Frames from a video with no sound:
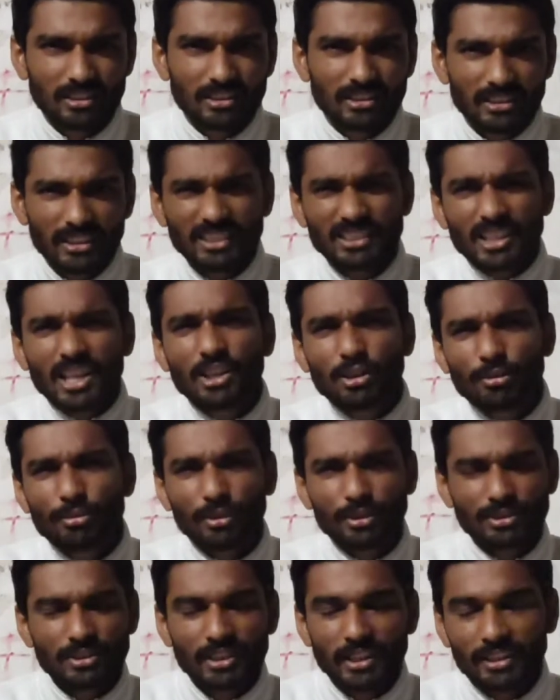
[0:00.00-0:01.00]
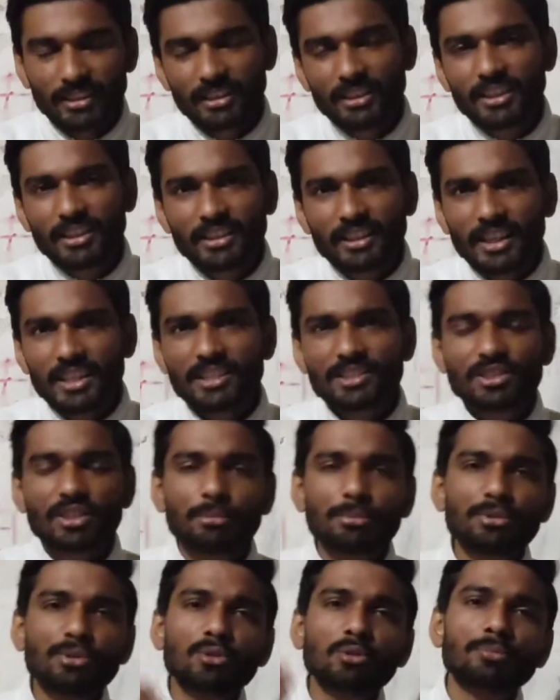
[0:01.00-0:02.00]
This kind of question, like
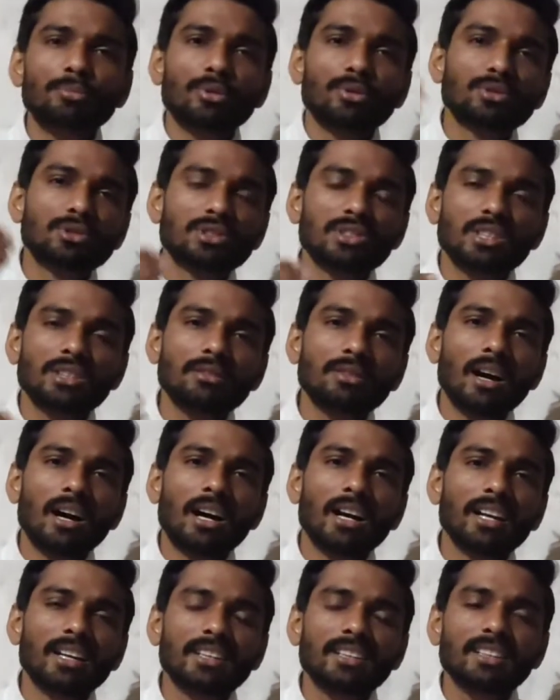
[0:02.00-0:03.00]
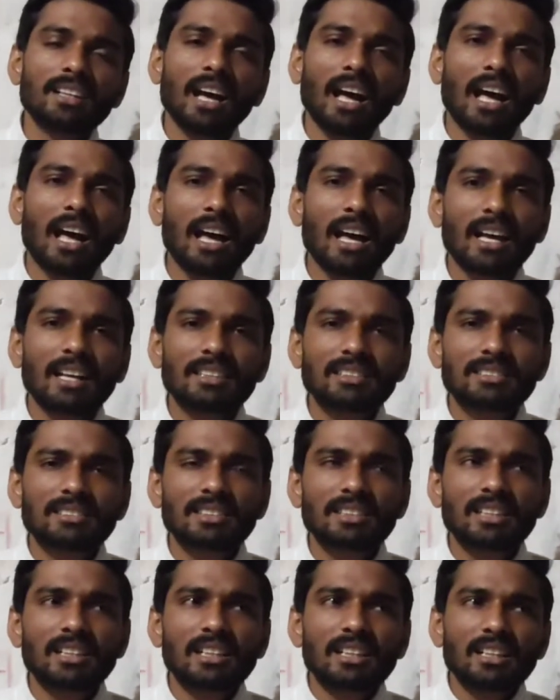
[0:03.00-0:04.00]
calcium 2 positive ion
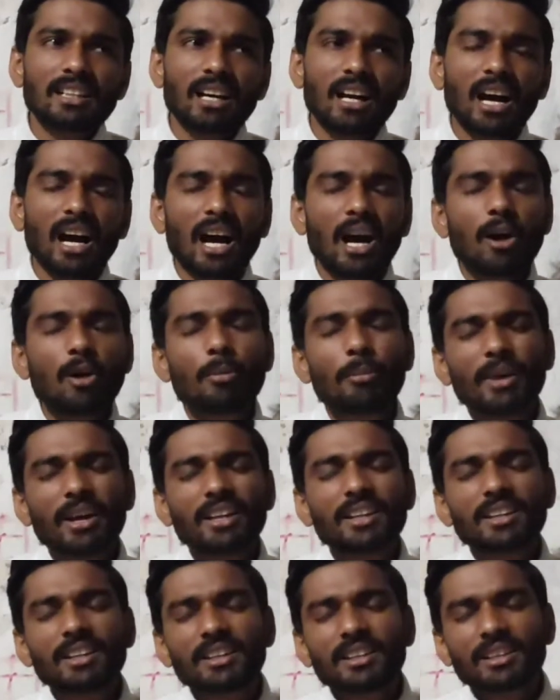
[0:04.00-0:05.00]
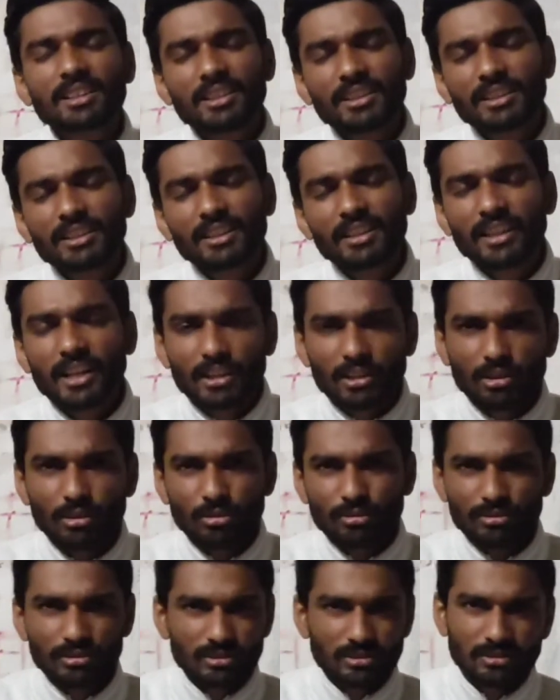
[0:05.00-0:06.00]
has how many
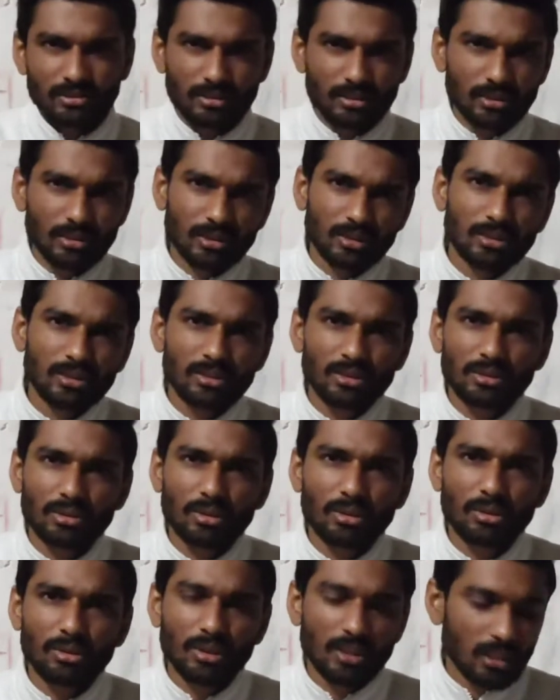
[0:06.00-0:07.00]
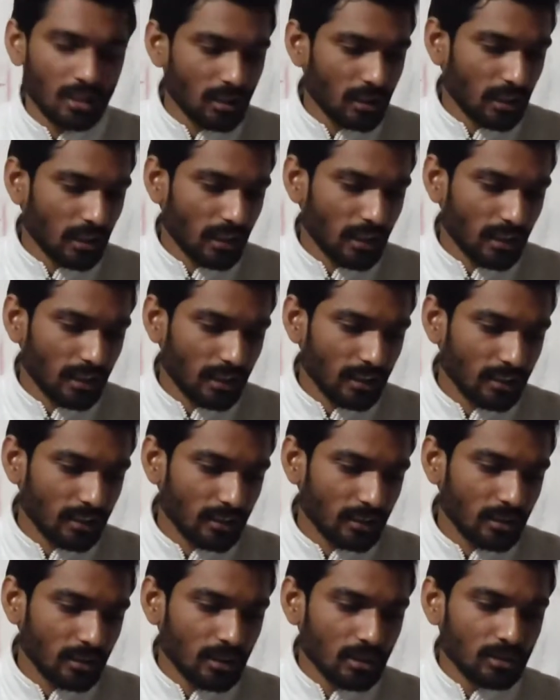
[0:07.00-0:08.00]
electrons? So, and
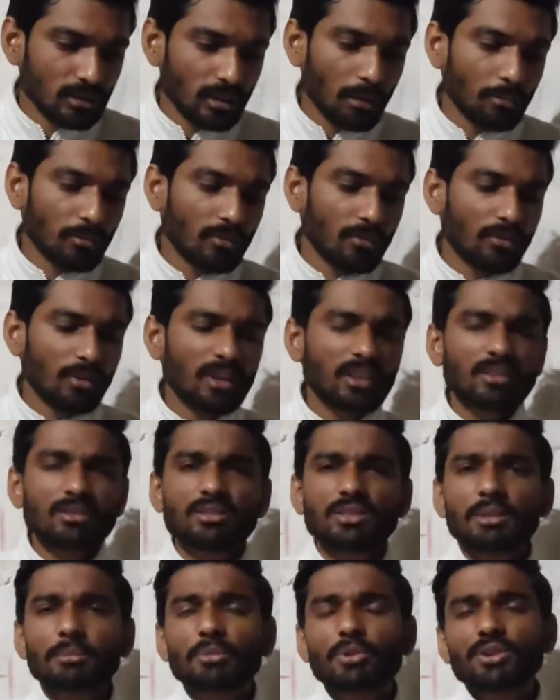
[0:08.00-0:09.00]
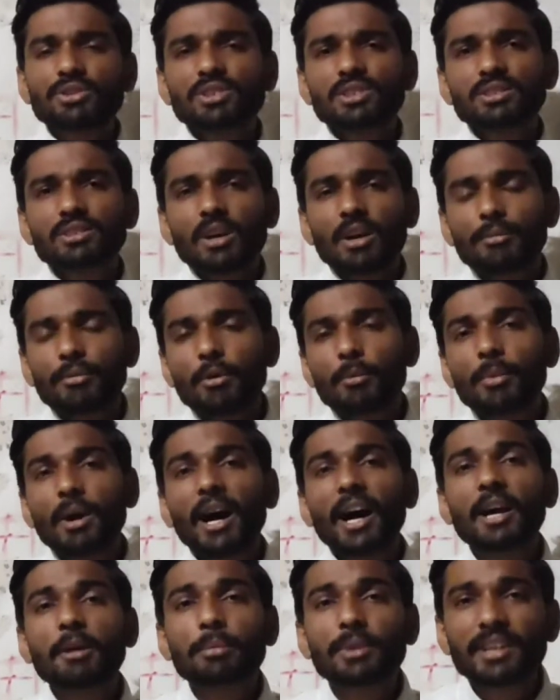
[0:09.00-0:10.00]
some questions are from
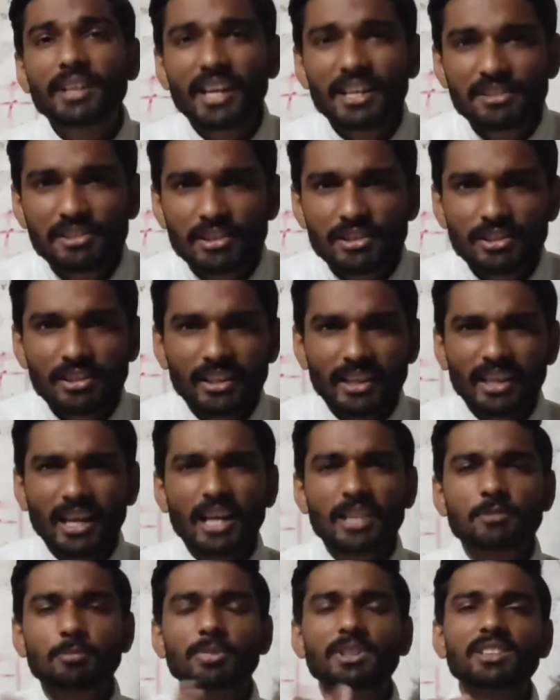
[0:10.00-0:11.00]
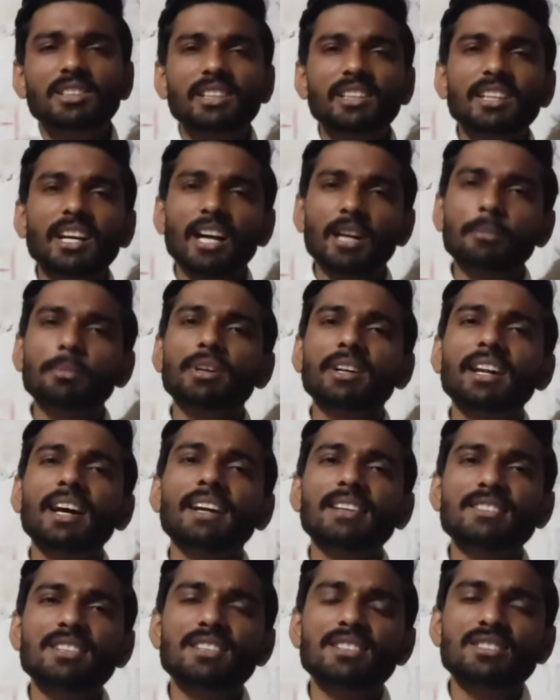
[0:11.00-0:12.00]
hybridization, like sp3
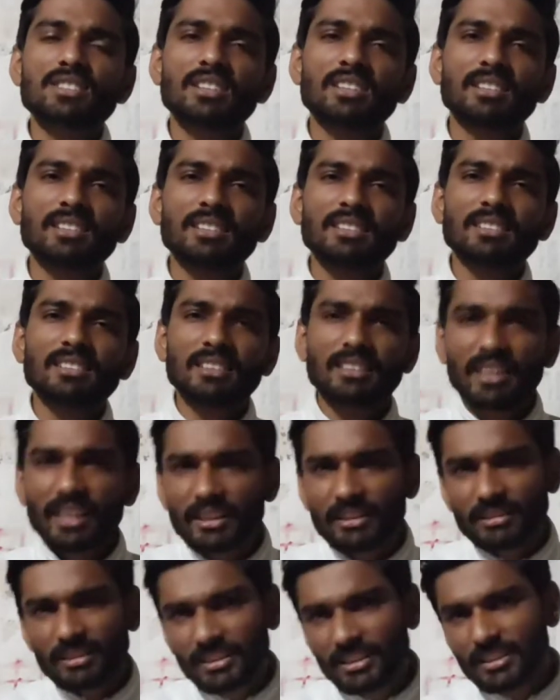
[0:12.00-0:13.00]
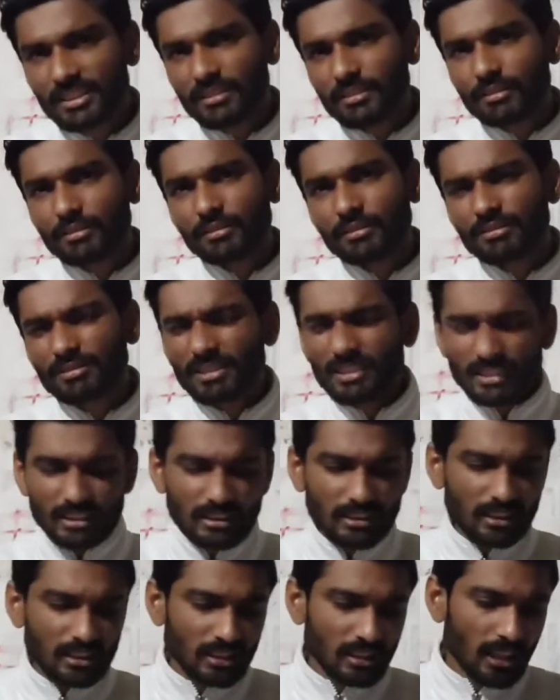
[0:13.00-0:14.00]
hybridization, like
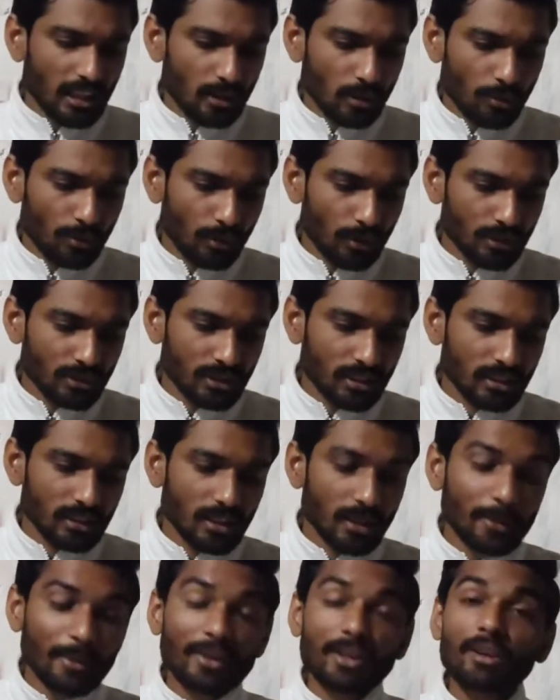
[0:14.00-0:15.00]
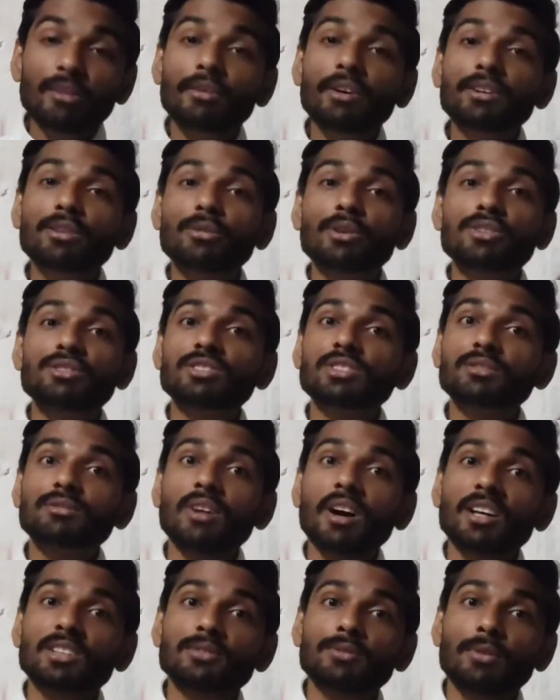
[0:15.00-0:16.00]
this kind of question. One question
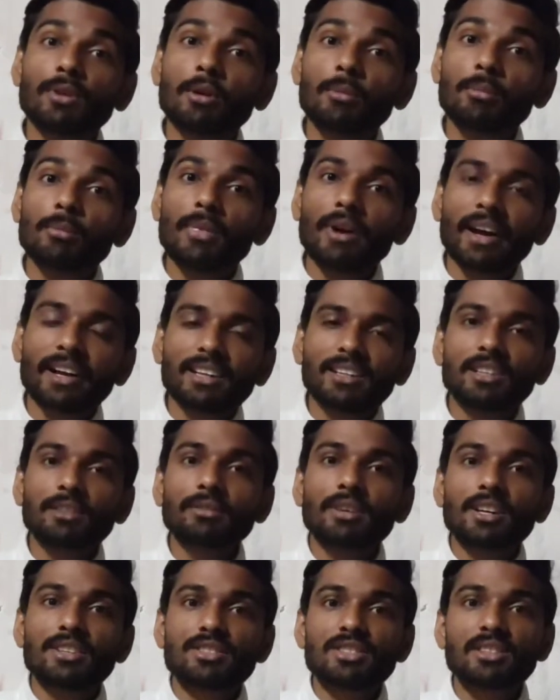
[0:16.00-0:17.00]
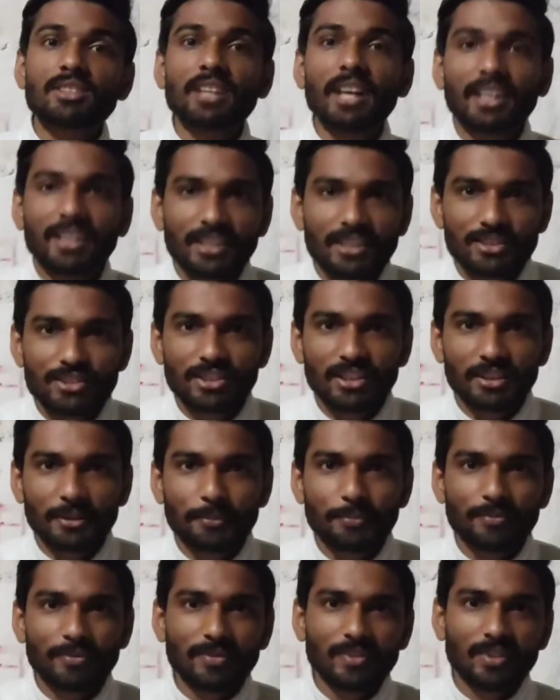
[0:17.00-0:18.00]
was from activation energy.